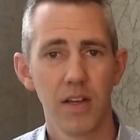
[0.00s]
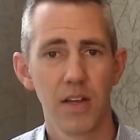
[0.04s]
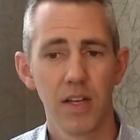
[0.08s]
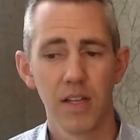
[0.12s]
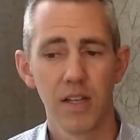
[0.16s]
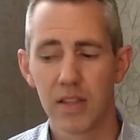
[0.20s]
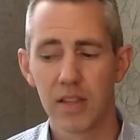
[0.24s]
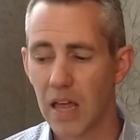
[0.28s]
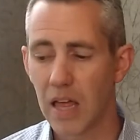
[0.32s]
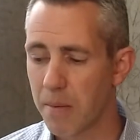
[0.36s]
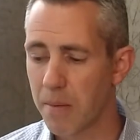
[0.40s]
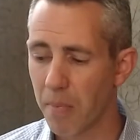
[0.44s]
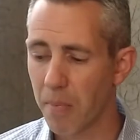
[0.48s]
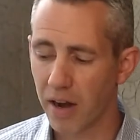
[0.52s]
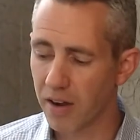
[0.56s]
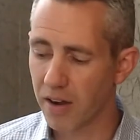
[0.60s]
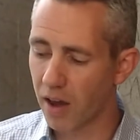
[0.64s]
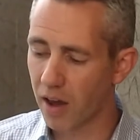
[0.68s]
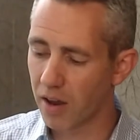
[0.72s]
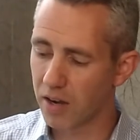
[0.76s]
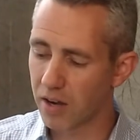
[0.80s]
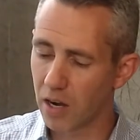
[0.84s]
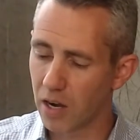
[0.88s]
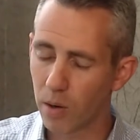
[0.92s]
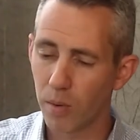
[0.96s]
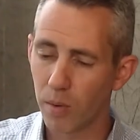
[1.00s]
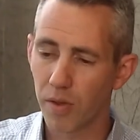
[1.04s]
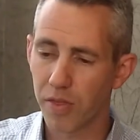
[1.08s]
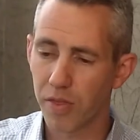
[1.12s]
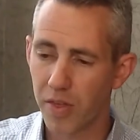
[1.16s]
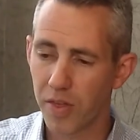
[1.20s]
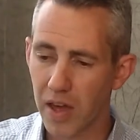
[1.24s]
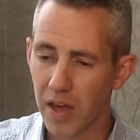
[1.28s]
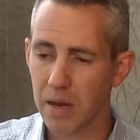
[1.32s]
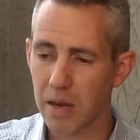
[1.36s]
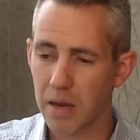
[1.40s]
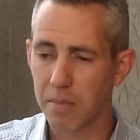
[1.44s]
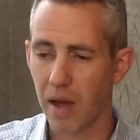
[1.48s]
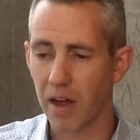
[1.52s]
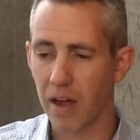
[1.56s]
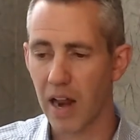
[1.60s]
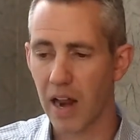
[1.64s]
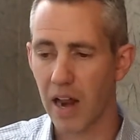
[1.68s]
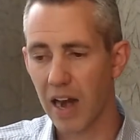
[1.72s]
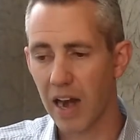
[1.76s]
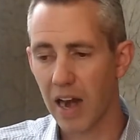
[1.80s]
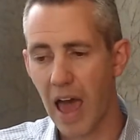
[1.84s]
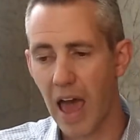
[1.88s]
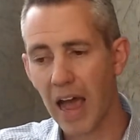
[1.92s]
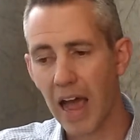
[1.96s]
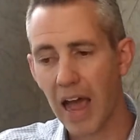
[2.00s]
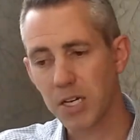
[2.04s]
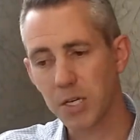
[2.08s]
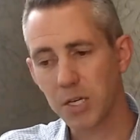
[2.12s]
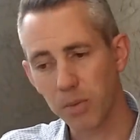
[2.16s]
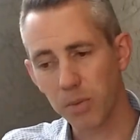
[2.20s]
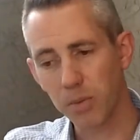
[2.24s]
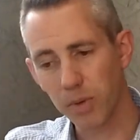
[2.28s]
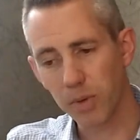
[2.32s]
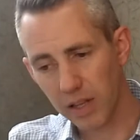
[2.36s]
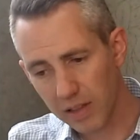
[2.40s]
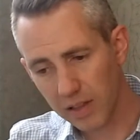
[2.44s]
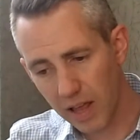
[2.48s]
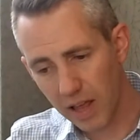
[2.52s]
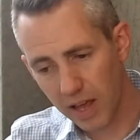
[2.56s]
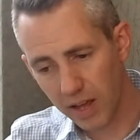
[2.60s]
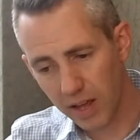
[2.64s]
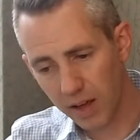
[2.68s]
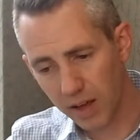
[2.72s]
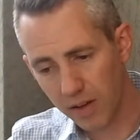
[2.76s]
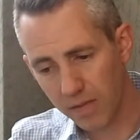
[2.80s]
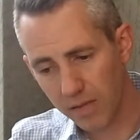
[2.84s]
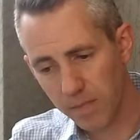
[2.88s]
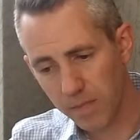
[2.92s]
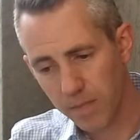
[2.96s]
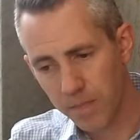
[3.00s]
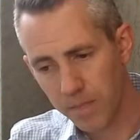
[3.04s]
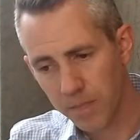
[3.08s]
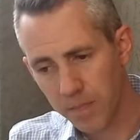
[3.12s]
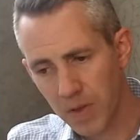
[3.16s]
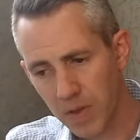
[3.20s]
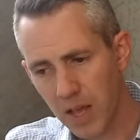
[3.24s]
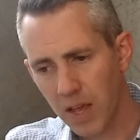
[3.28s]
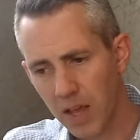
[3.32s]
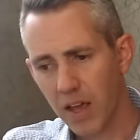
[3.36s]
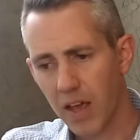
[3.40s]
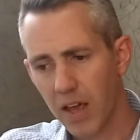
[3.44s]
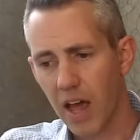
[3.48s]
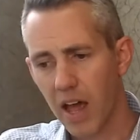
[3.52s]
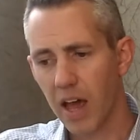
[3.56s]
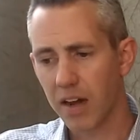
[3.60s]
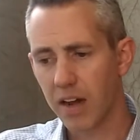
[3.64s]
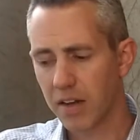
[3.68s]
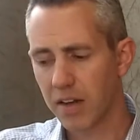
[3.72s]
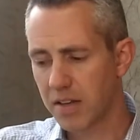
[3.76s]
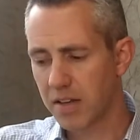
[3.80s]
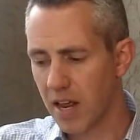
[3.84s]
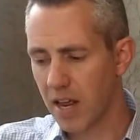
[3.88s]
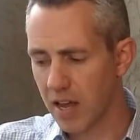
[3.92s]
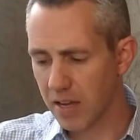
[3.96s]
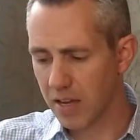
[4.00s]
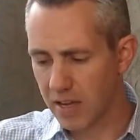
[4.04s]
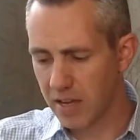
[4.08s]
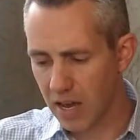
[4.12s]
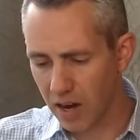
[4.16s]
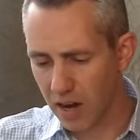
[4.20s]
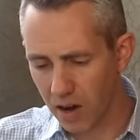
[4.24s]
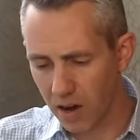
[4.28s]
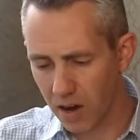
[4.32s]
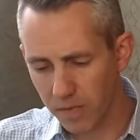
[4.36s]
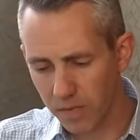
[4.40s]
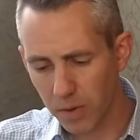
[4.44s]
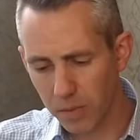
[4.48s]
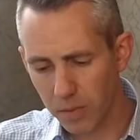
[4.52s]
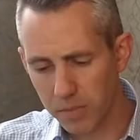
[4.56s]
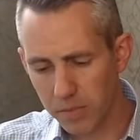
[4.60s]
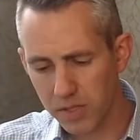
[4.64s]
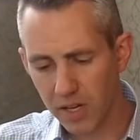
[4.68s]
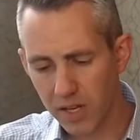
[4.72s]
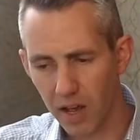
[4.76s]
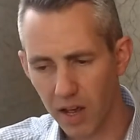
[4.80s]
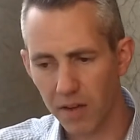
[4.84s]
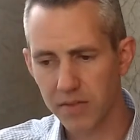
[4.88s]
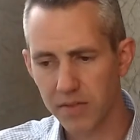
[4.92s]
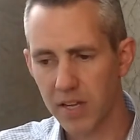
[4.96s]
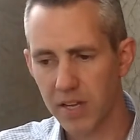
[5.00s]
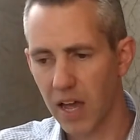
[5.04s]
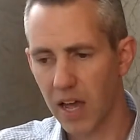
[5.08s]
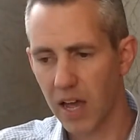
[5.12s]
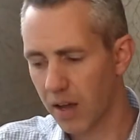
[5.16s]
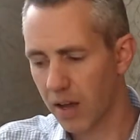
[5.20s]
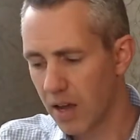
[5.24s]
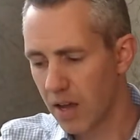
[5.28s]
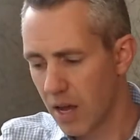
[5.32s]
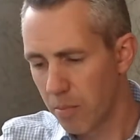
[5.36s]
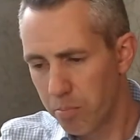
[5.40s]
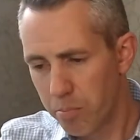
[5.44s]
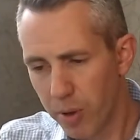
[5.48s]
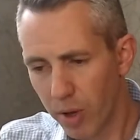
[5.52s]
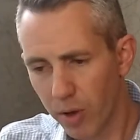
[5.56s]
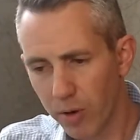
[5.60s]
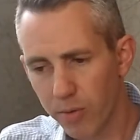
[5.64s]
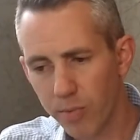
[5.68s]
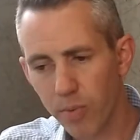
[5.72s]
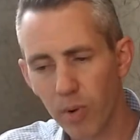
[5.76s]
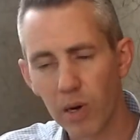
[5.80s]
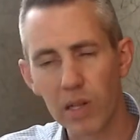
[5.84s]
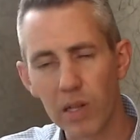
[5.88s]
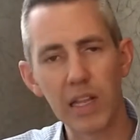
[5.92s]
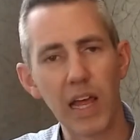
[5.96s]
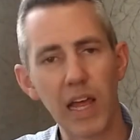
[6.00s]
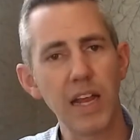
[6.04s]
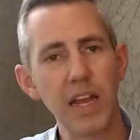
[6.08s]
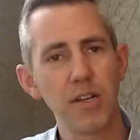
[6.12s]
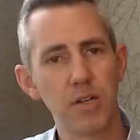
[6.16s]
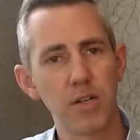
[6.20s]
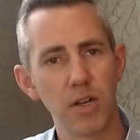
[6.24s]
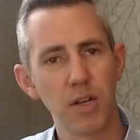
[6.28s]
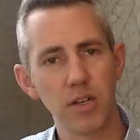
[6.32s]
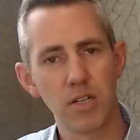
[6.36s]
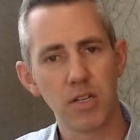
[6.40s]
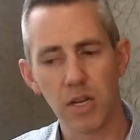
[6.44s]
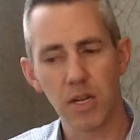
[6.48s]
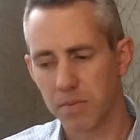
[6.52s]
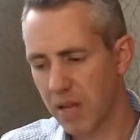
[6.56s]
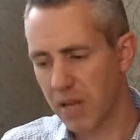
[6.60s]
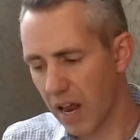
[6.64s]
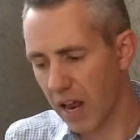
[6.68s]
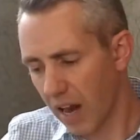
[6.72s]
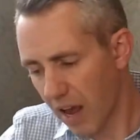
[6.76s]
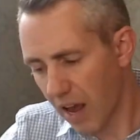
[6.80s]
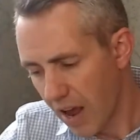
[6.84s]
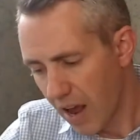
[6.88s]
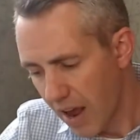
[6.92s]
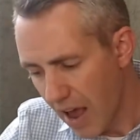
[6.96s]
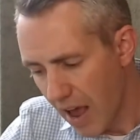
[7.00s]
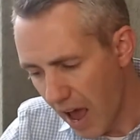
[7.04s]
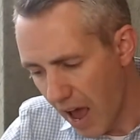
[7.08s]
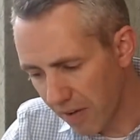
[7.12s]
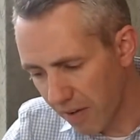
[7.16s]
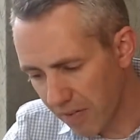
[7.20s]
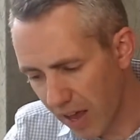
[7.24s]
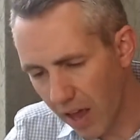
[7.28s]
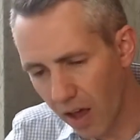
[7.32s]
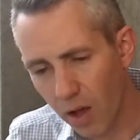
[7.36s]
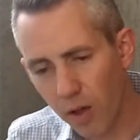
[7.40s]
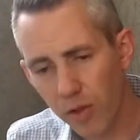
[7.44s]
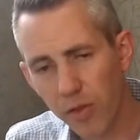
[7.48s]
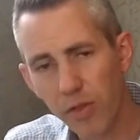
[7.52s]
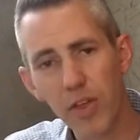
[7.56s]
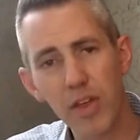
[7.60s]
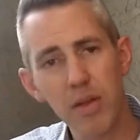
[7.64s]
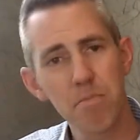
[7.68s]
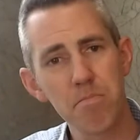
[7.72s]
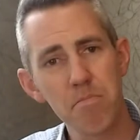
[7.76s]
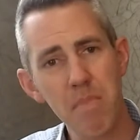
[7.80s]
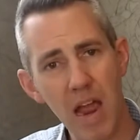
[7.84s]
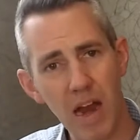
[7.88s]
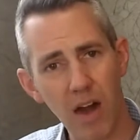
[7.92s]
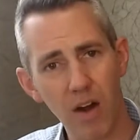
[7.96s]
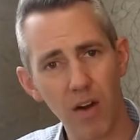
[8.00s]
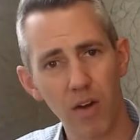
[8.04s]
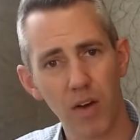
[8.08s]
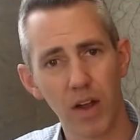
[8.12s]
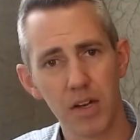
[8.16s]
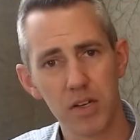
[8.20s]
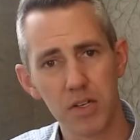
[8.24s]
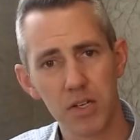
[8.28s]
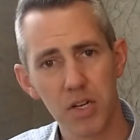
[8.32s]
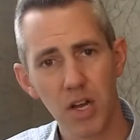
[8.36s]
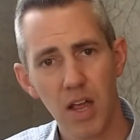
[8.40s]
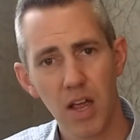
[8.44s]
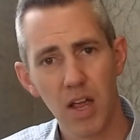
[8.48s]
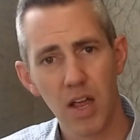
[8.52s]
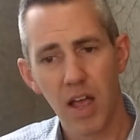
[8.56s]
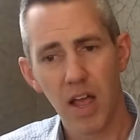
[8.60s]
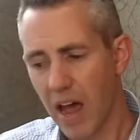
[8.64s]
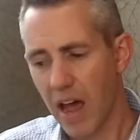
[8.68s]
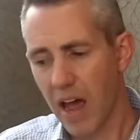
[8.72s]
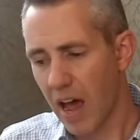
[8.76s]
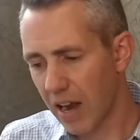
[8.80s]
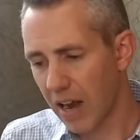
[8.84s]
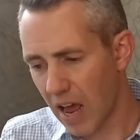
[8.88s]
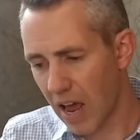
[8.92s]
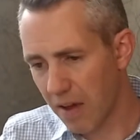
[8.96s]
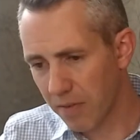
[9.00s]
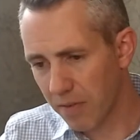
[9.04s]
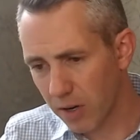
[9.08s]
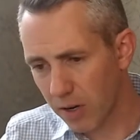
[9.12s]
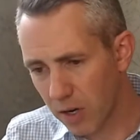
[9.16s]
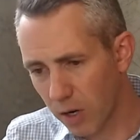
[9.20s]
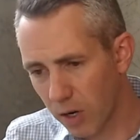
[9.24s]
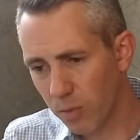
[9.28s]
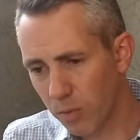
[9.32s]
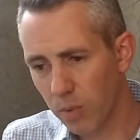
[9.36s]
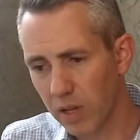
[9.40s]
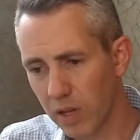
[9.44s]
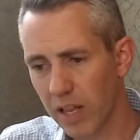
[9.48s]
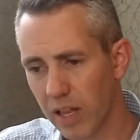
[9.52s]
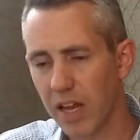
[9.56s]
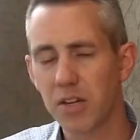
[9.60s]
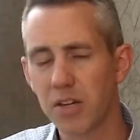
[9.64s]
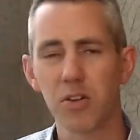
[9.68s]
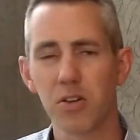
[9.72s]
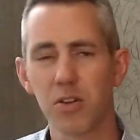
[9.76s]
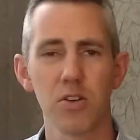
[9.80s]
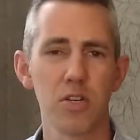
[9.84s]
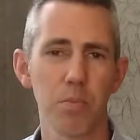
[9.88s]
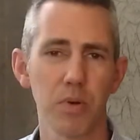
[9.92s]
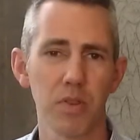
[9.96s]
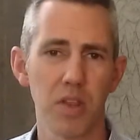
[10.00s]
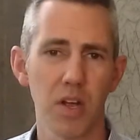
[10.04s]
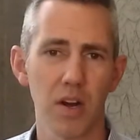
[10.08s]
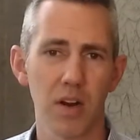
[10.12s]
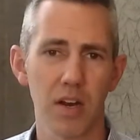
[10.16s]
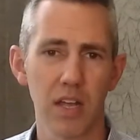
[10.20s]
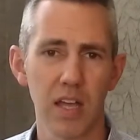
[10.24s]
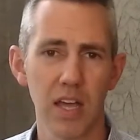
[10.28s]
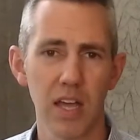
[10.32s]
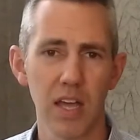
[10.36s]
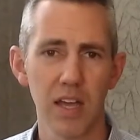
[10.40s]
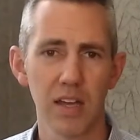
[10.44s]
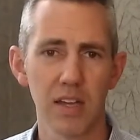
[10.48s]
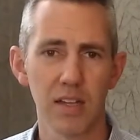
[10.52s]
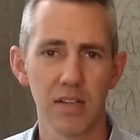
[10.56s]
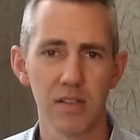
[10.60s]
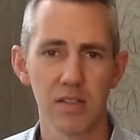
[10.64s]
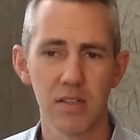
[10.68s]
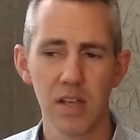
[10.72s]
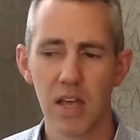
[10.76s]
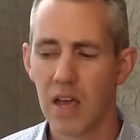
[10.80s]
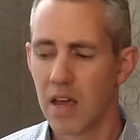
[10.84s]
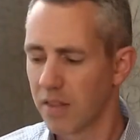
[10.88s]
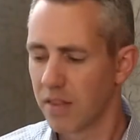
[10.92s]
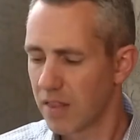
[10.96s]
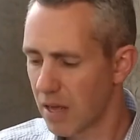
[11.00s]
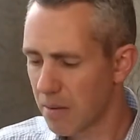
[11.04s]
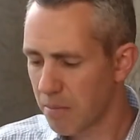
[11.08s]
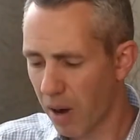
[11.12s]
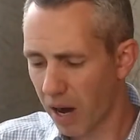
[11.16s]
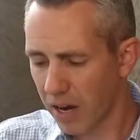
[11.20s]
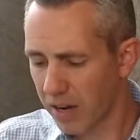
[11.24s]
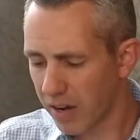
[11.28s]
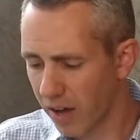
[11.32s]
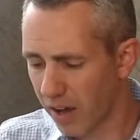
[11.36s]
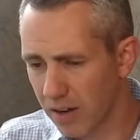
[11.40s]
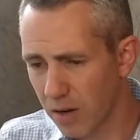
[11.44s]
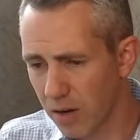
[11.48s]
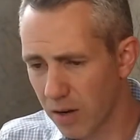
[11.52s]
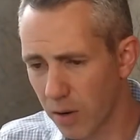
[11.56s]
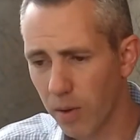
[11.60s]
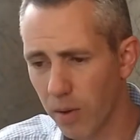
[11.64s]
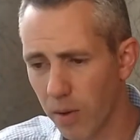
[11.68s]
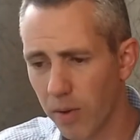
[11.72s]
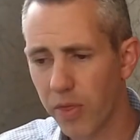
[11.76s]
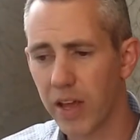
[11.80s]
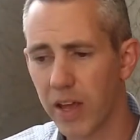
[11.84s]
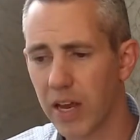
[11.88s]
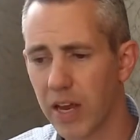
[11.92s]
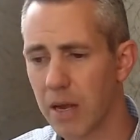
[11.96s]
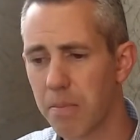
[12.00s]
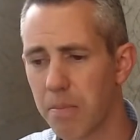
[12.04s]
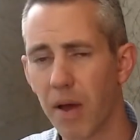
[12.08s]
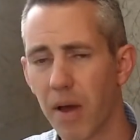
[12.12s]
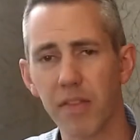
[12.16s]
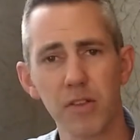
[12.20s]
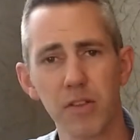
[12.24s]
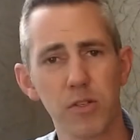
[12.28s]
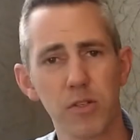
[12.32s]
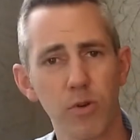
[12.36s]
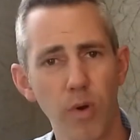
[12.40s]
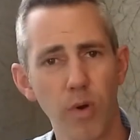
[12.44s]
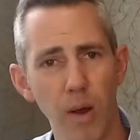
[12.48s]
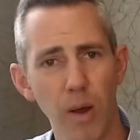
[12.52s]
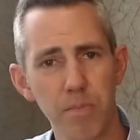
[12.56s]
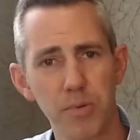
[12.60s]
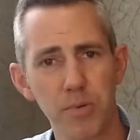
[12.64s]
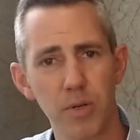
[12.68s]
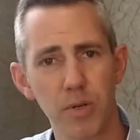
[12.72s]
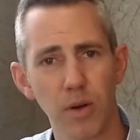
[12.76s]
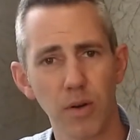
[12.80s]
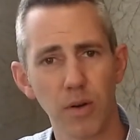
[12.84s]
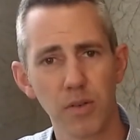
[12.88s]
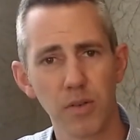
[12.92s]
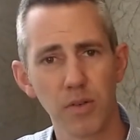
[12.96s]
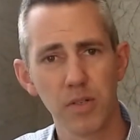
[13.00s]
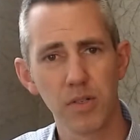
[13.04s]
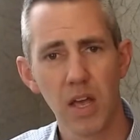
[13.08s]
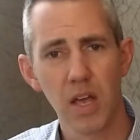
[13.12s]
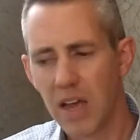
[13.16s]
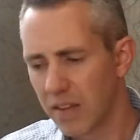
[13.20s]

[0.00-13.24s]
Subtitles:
They might not know a thing about how to actually live, how to take care of themselves, how to build relationships, how to have a healthy marriage, how to have a good relationship with their kids. They might not know a thing about the scriptures.